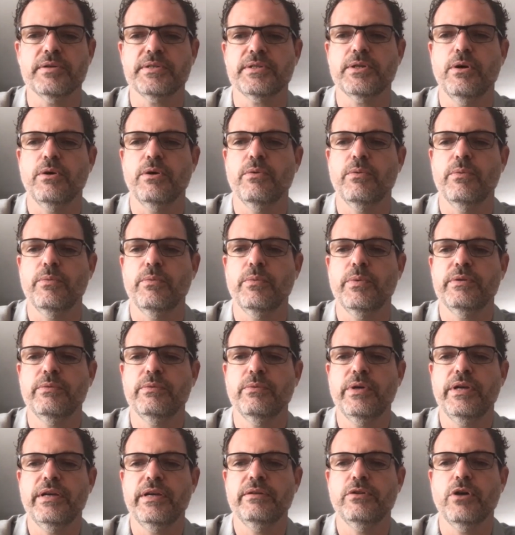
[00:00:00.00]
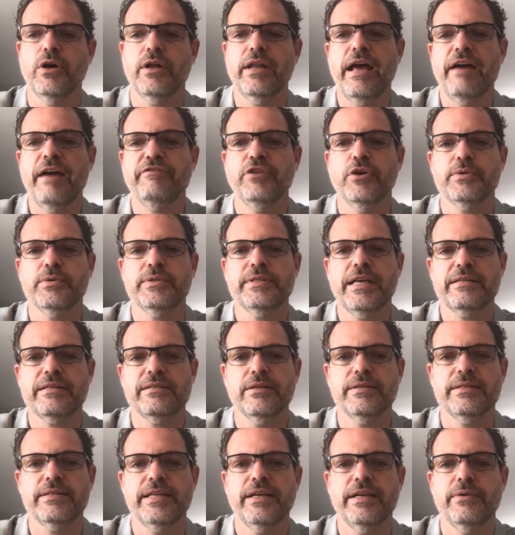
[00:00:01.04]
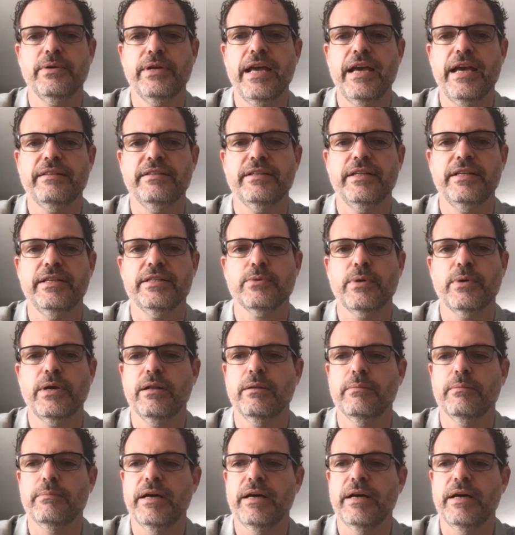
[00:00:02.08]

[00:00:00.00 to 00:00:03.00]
So we don't have those Teslas here yet in Israel,